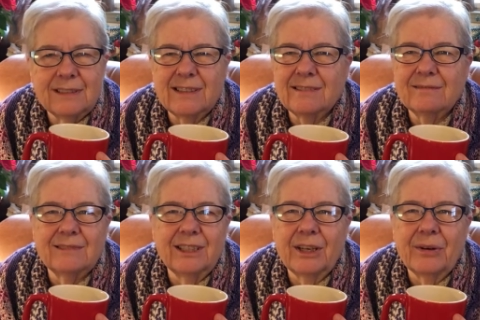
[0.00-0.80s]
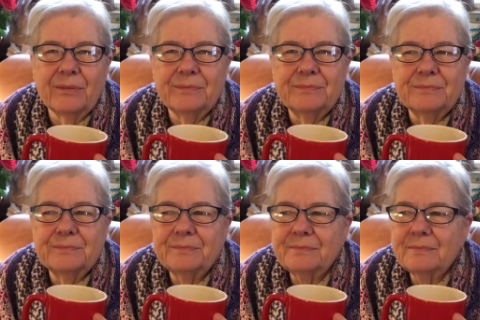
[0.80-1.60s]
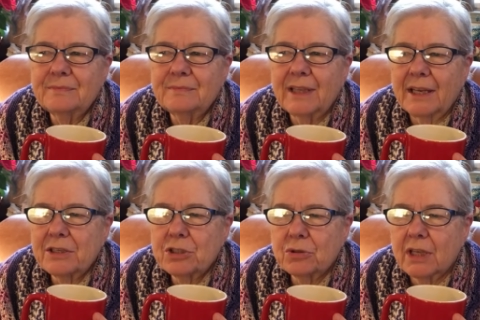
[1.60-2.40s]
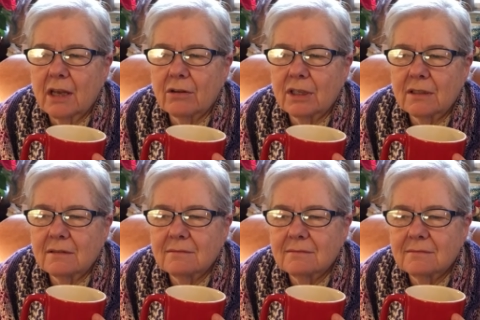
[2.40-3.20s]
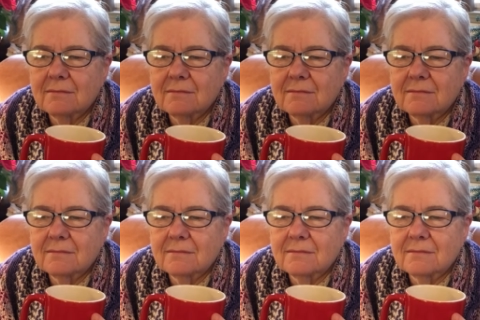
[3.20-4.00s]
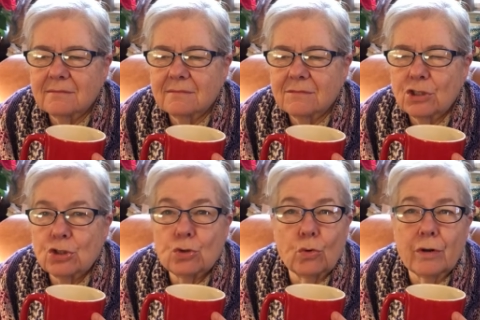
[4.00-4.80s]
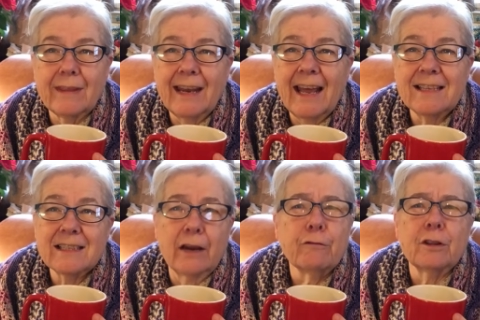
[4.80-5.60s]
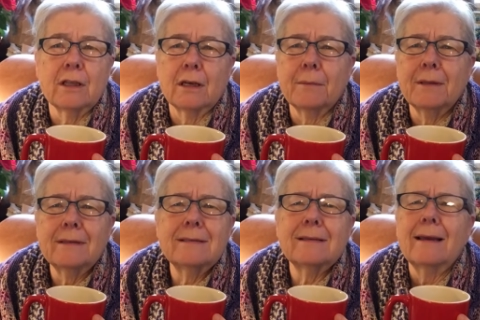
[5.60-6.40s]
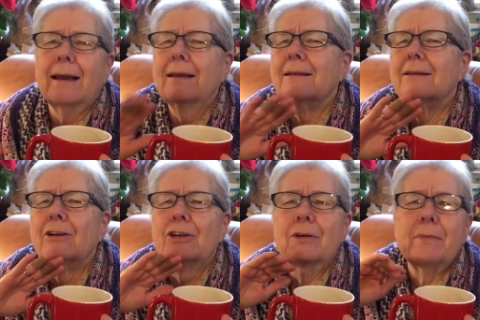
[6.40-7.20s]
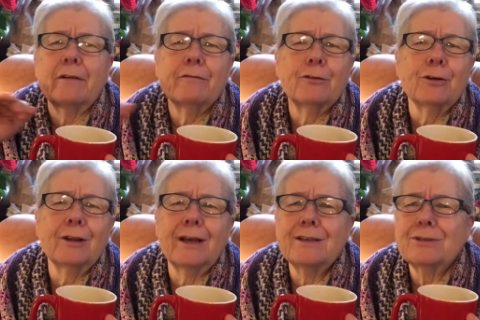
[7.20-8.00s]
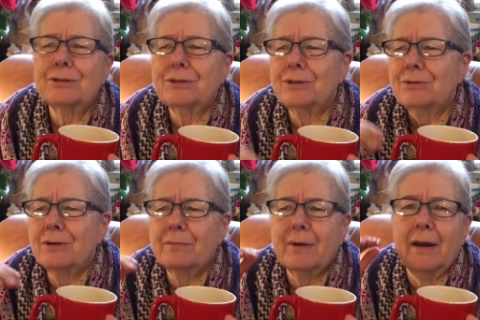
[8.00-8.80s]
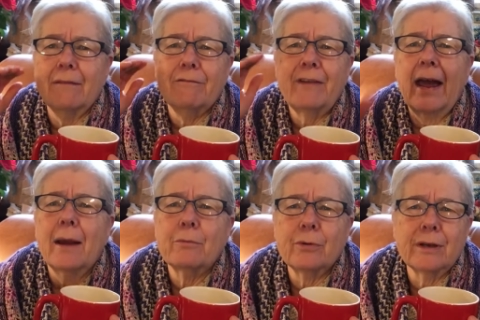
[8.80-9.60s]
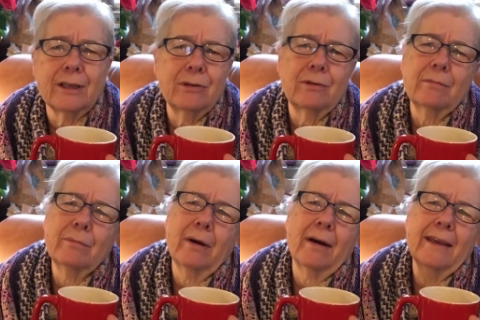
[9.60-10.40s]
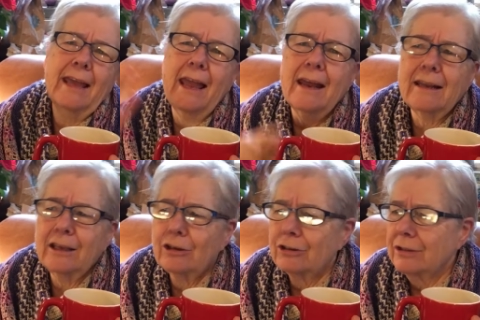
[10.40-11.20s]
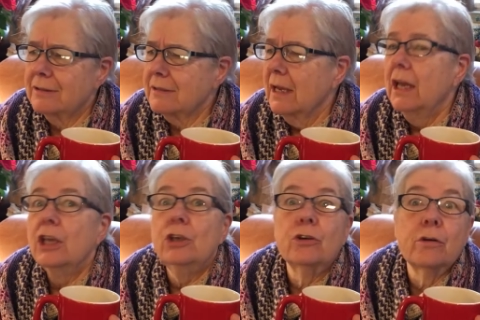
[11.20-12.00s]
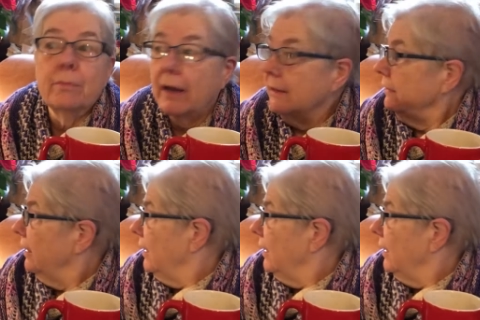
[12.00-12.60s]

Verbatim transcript: it's, you know, Lancaster County store that has everything. I mean, this, you know, you can buy fertilizer, you can buy fabric, you can buy canning goods, you can buy